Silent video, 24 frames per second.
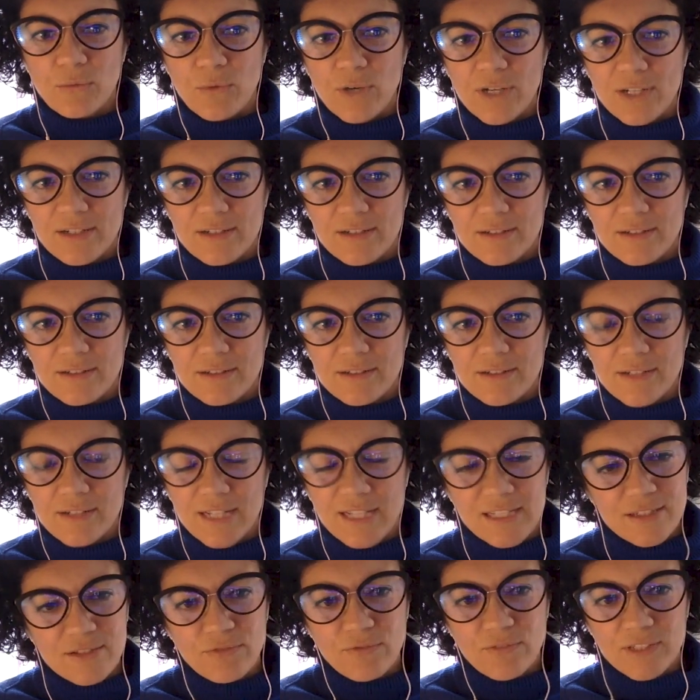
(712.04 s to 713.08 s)
what
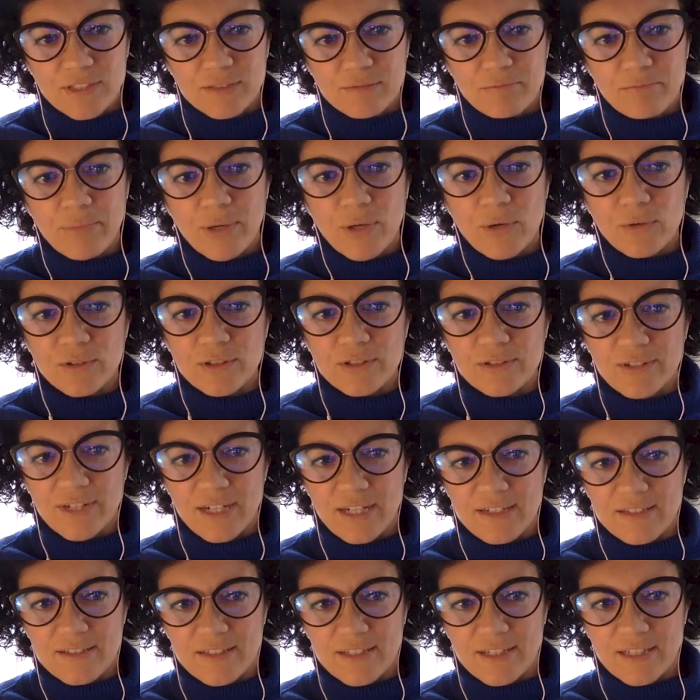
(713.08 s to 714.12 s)
has felt
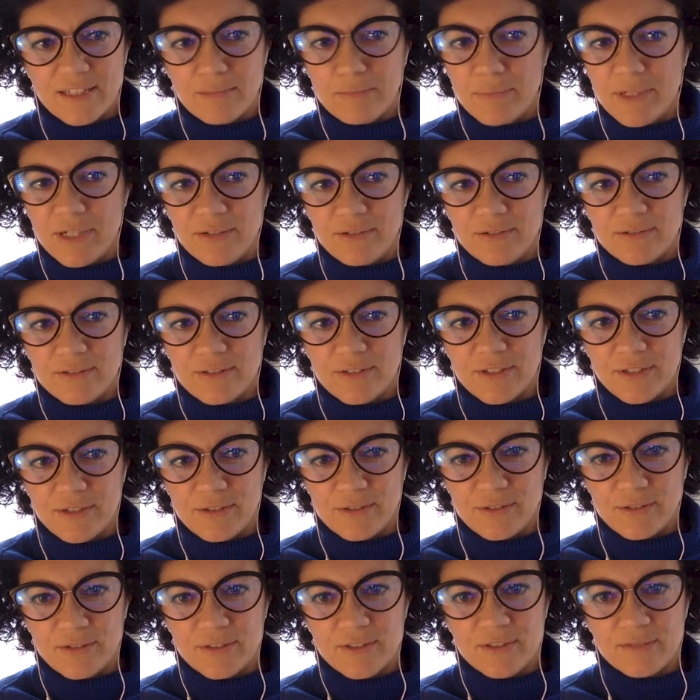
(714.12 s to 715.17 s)
polarizing about
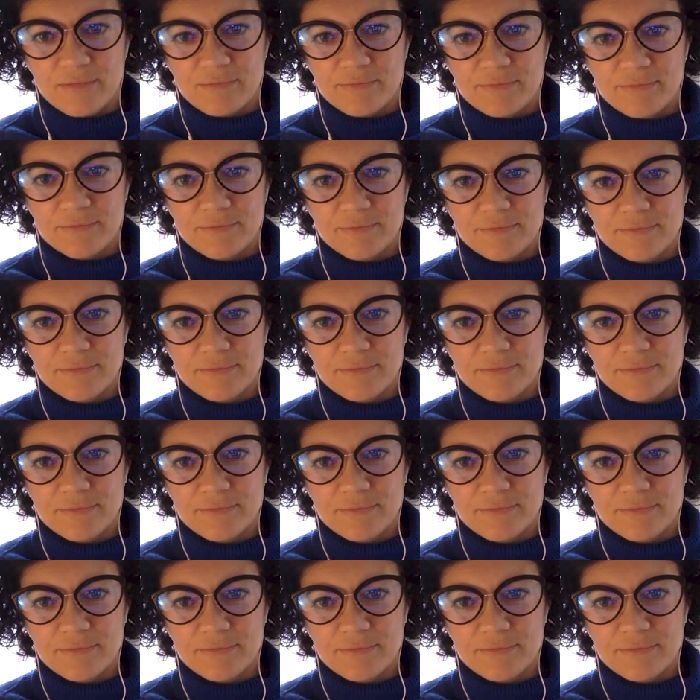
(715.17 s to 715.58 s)
those?